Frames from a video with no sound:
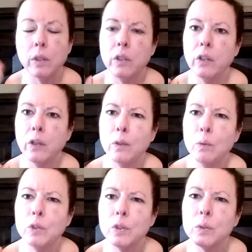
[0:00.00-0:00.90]
You
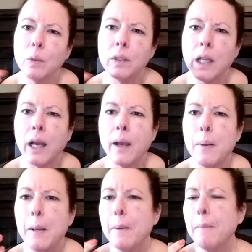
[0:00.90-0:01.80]
just want that
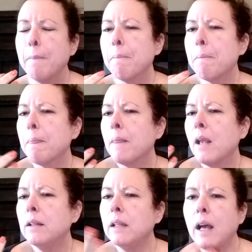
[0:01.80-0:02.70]

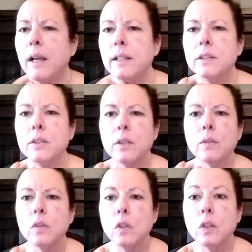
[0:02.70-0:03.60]
light
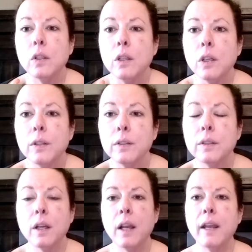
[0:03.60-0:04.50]
look.
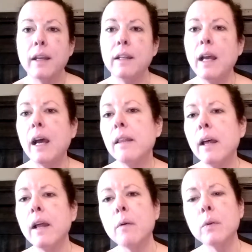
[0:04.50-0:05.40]
And I
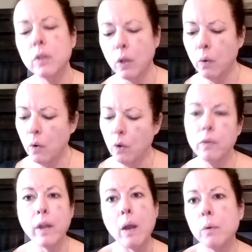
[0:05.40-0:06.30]
thought I would go over
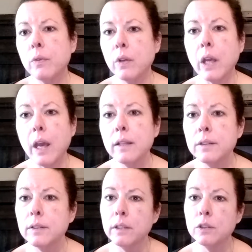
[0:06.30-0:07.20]
that with you
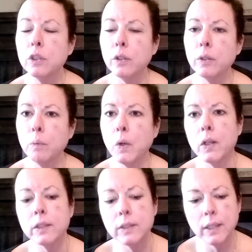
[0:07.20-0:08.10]
guys and show you the
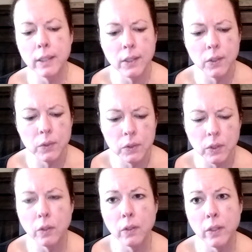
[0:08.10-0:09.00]
products that I use
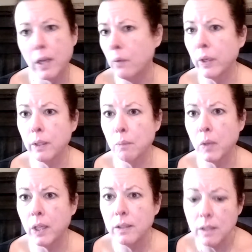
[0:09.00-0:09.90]
or that I
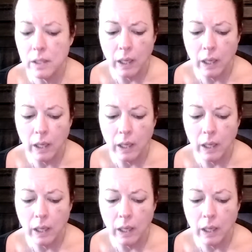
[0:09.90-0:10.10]
recommend.